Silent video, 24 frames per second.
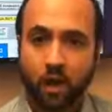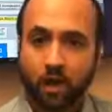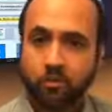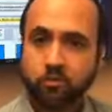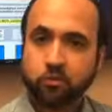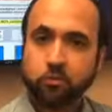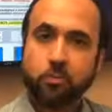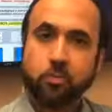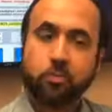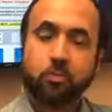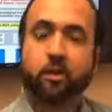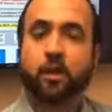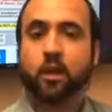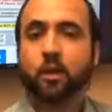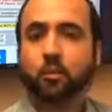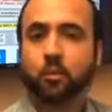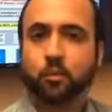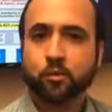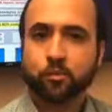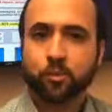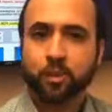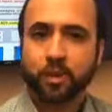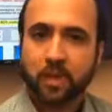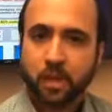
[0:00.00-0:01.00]
I should be paying
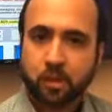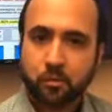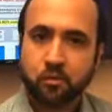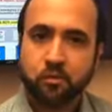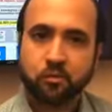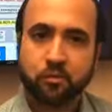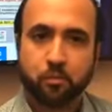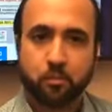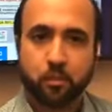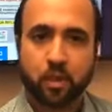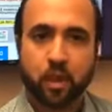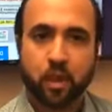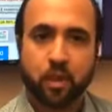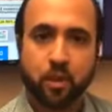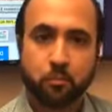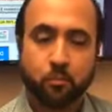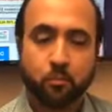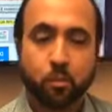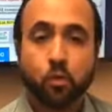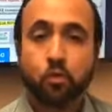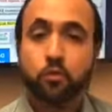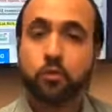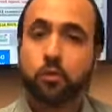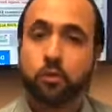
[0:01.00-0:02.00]
what my neighbors are paying.
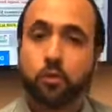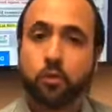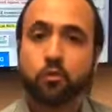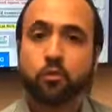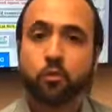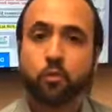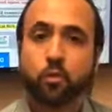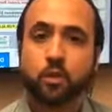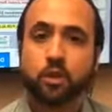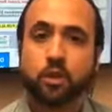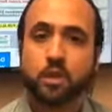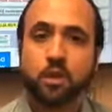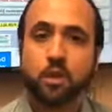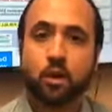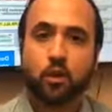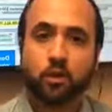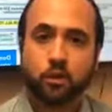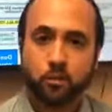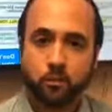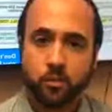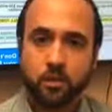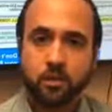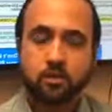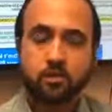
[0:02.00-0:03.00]
Both of those are winning
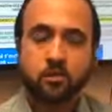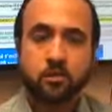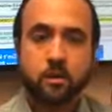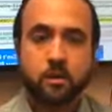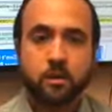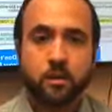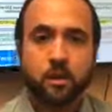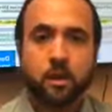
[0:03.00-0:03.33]
arguments.